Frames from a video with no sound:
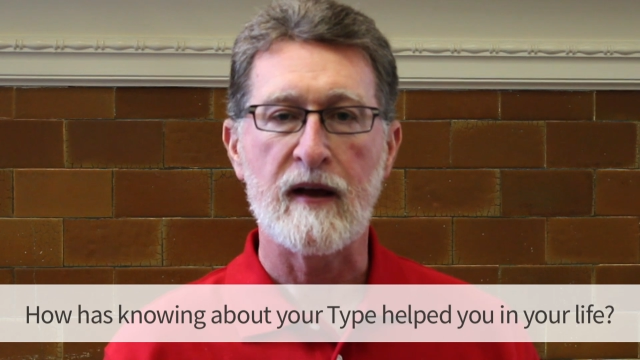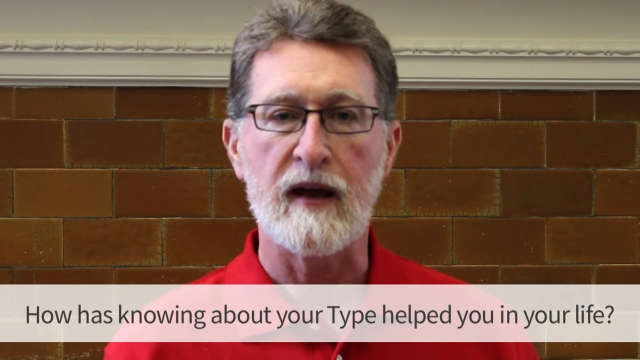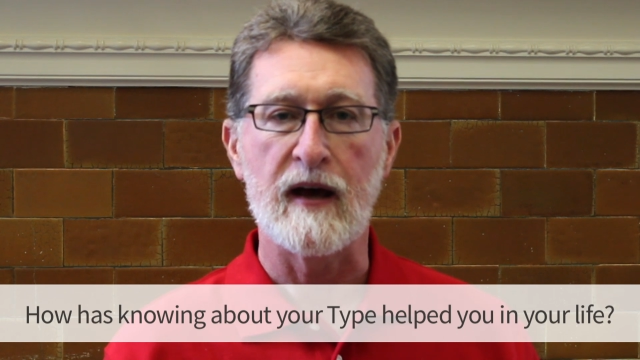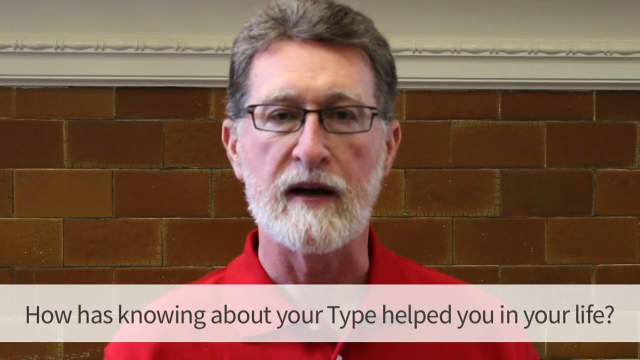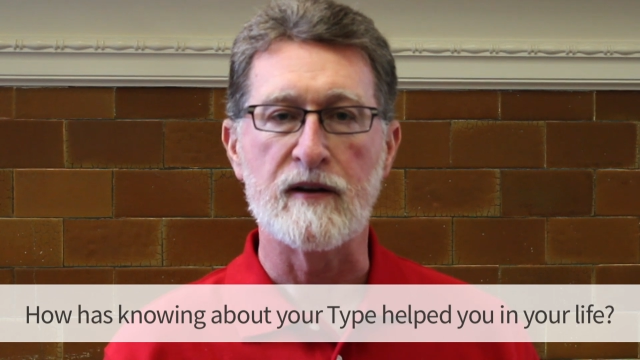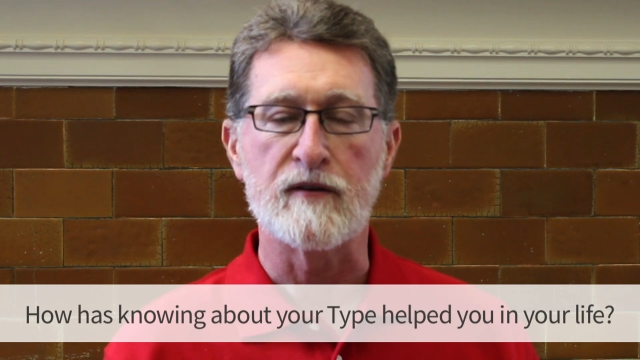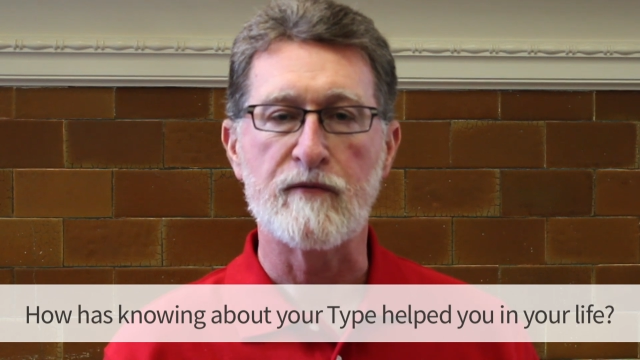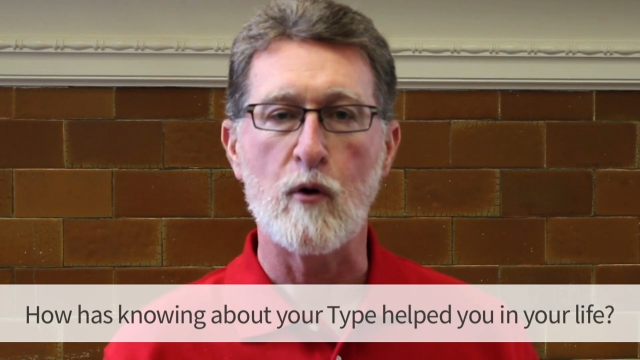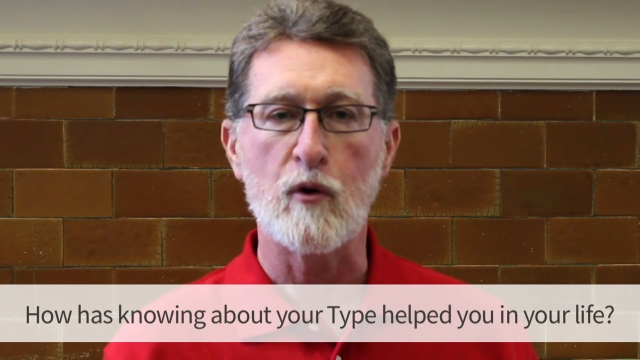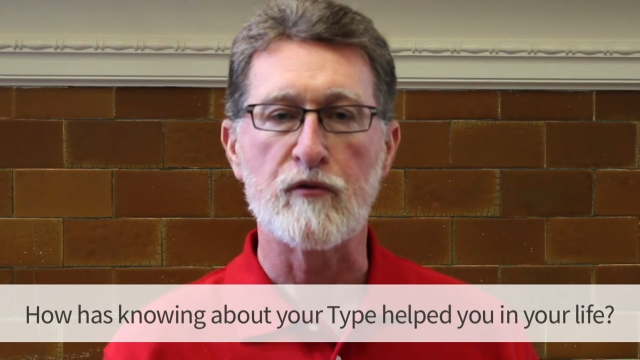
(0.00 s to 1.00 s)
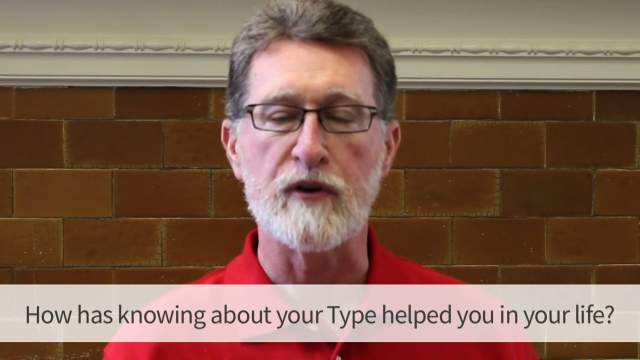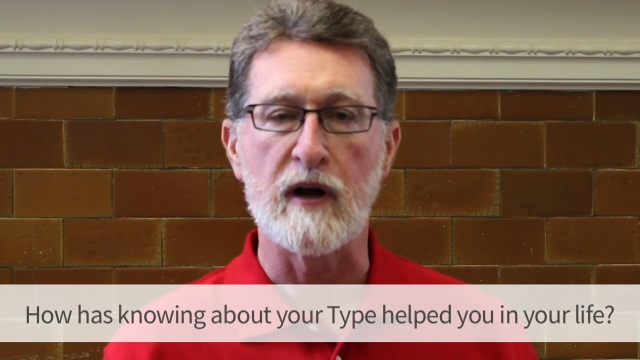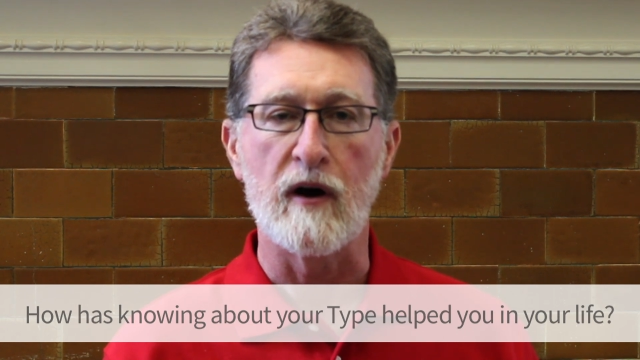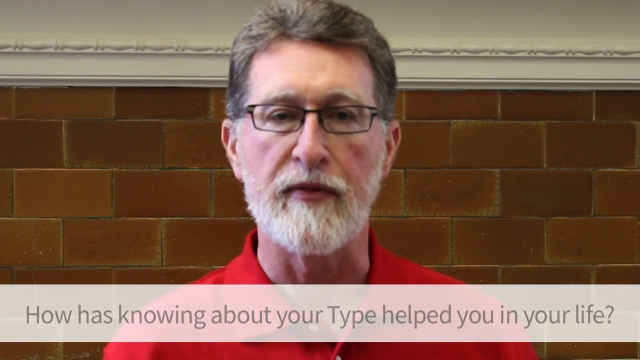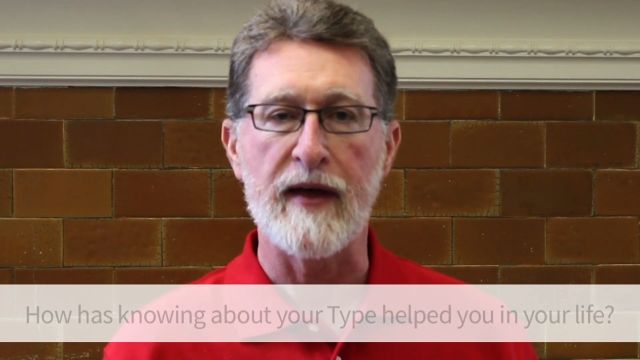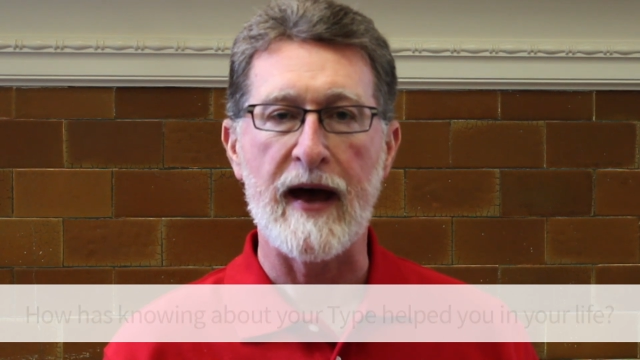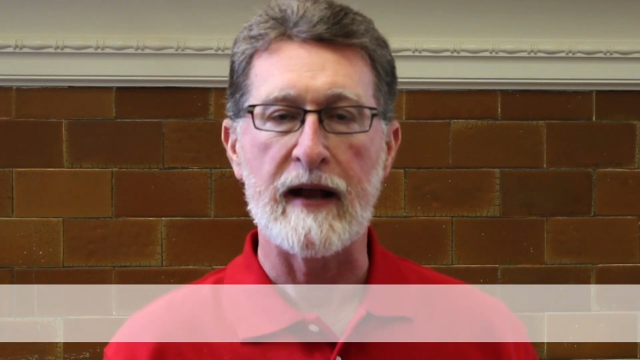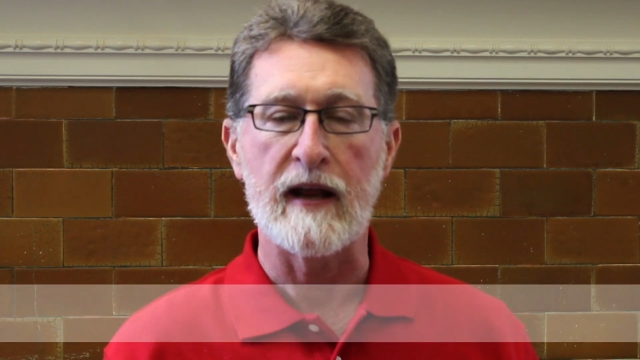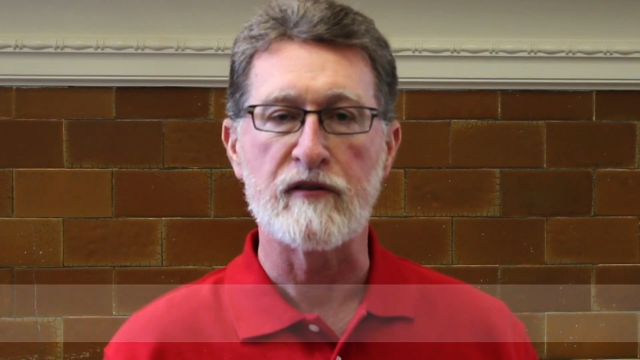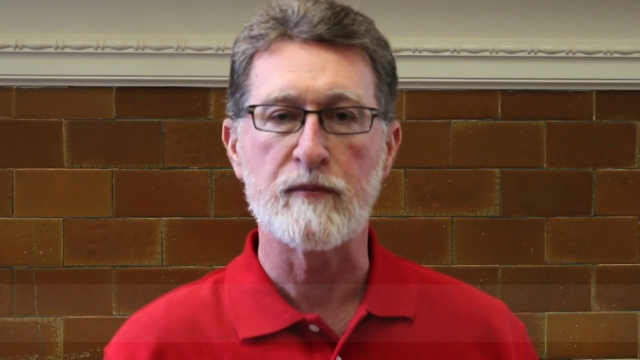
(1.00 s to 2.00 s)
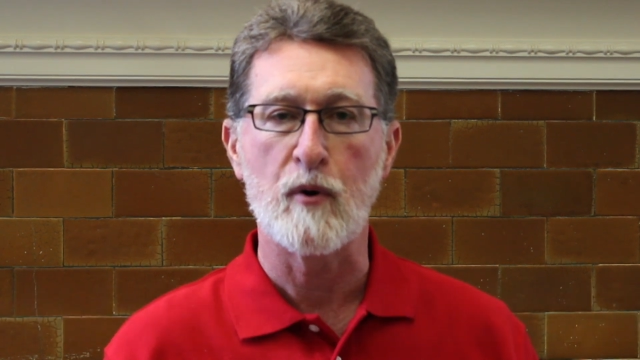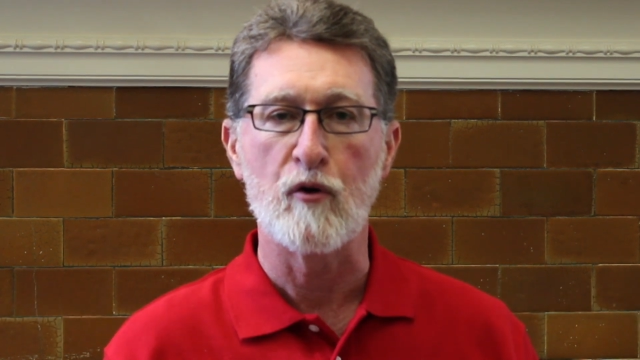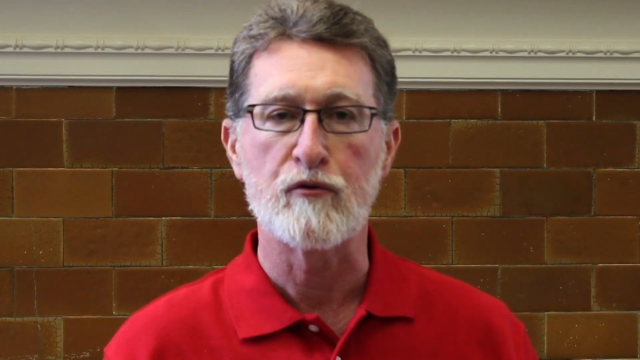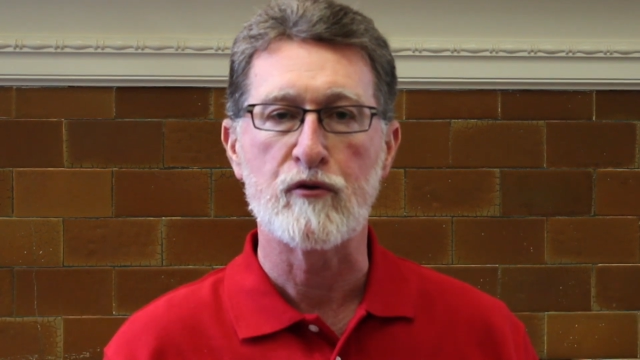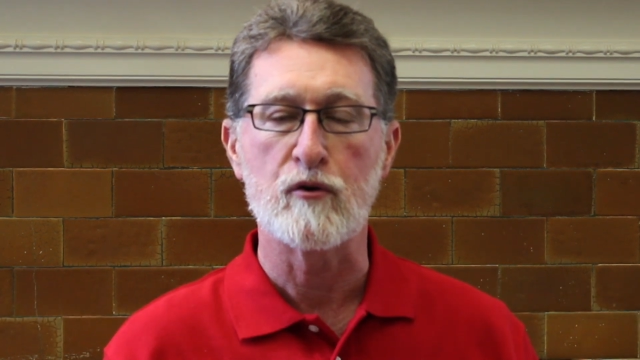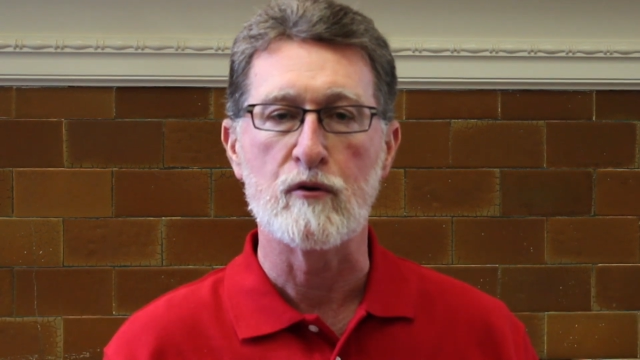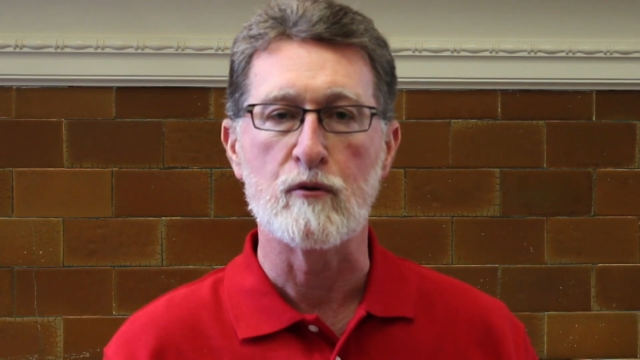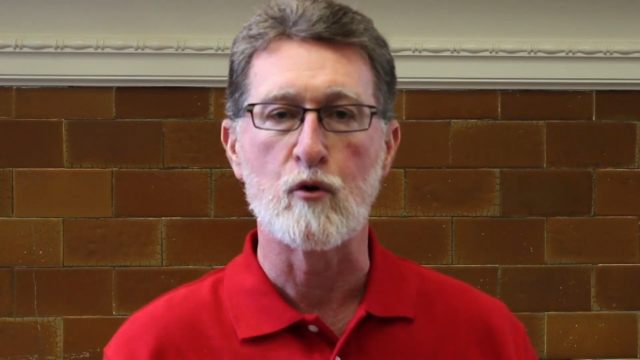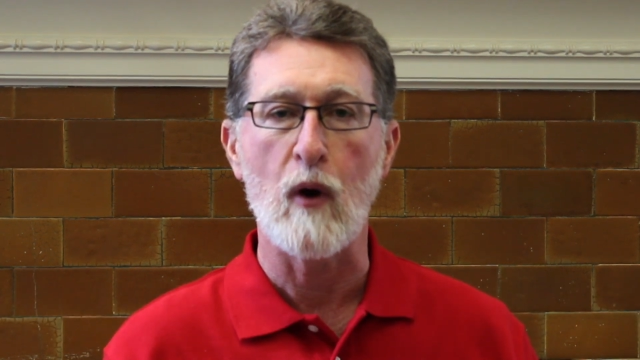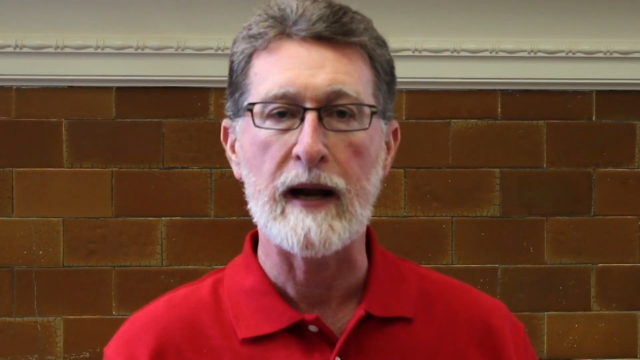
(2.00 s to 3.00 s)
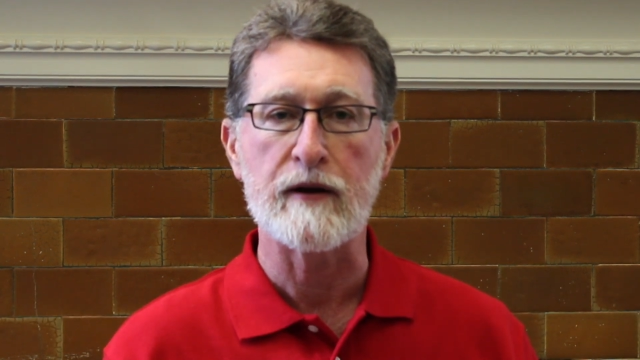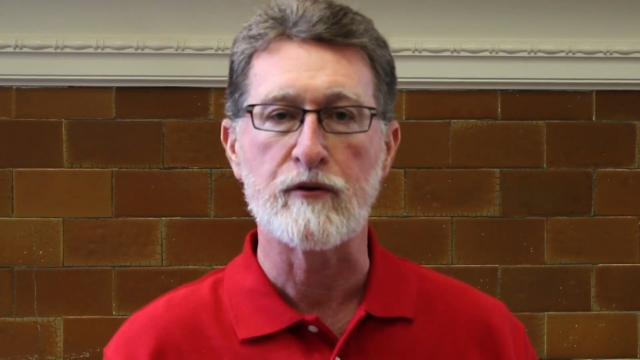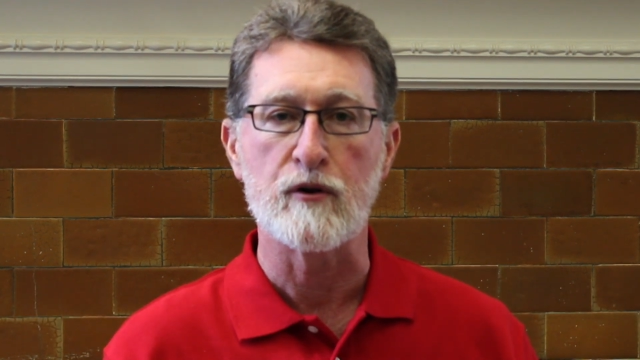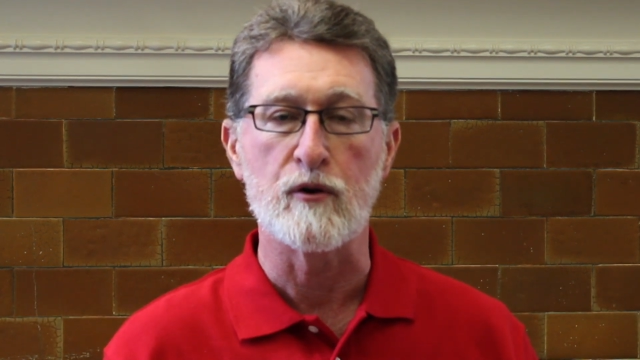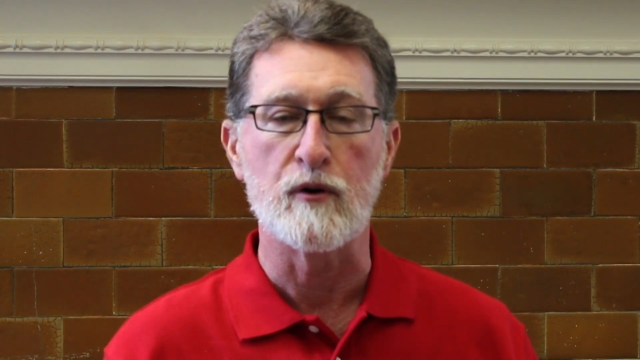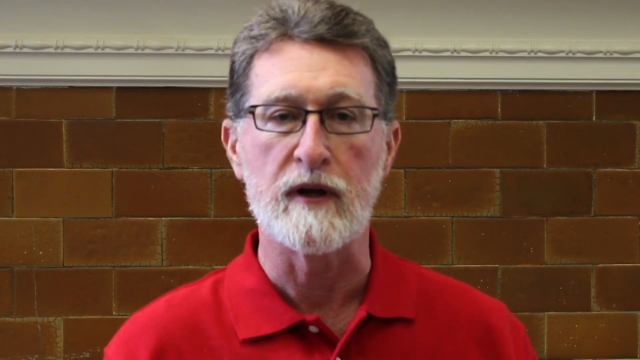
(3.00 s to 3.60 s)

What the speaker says: and focusing on that as opposed to gratitude